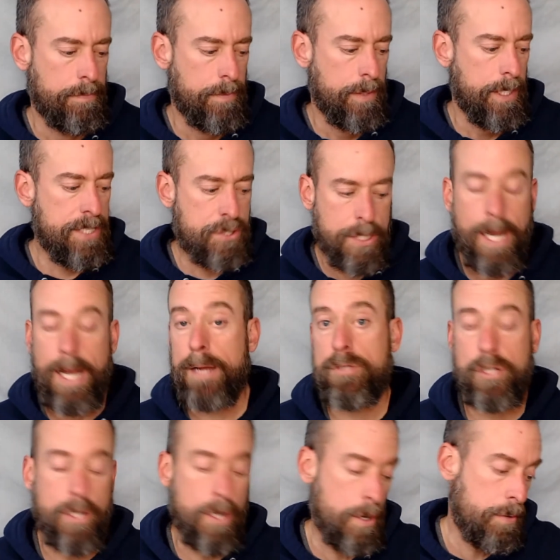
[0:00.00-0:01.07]
It's time to
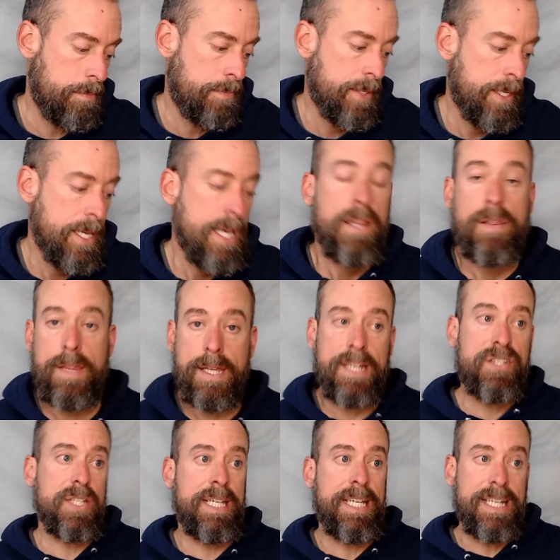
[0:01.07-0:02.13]
go.
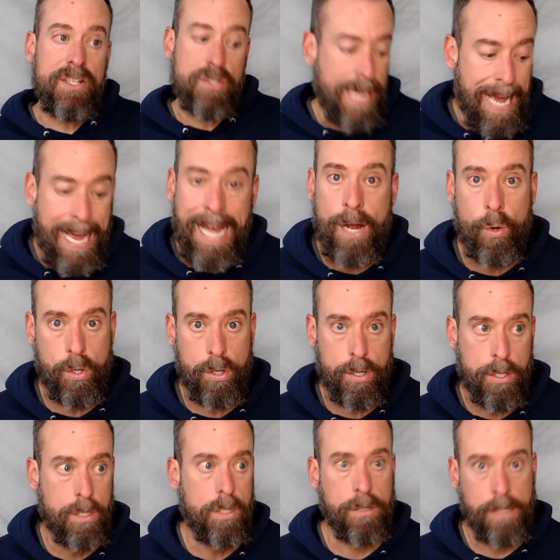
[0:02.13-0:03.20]
This is our
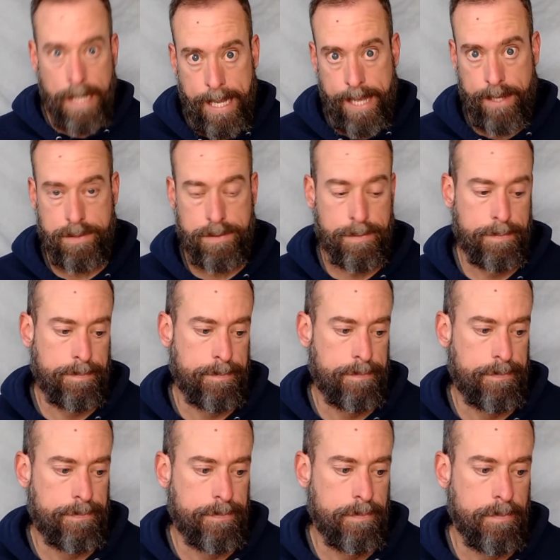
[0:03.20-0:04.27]
land.
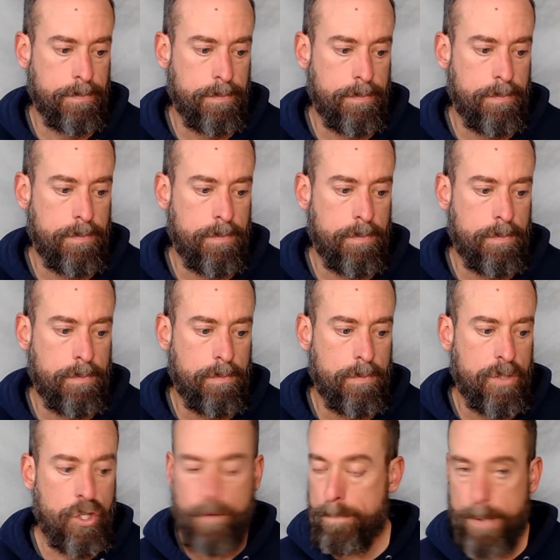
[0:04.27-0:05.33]

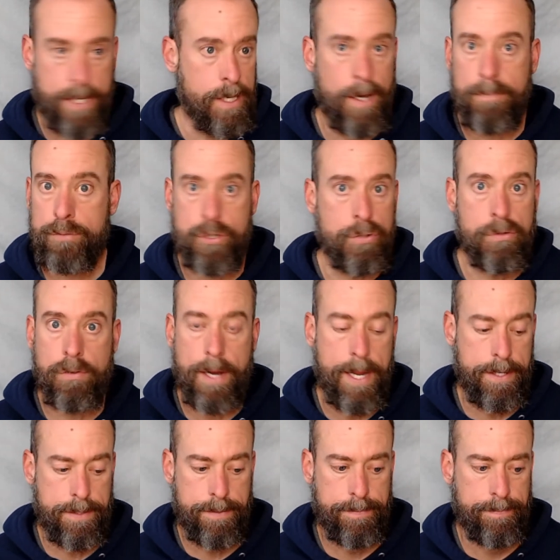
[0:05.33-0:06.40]
You've become too
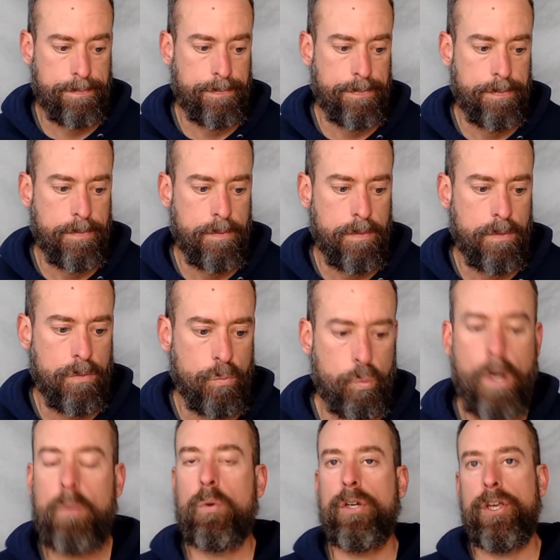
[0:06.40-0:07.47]
great.
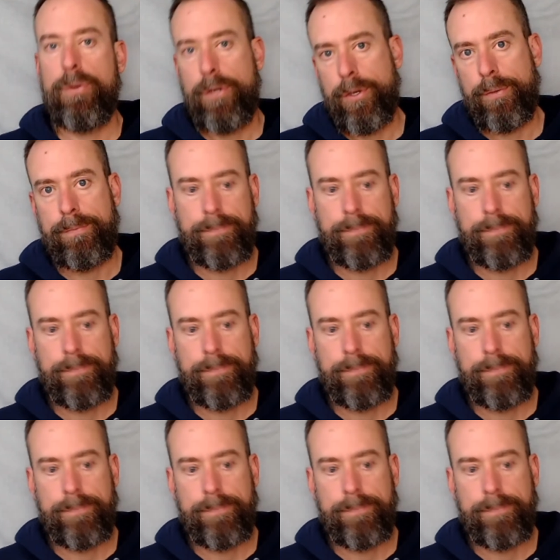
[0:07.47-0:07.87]
What will you do?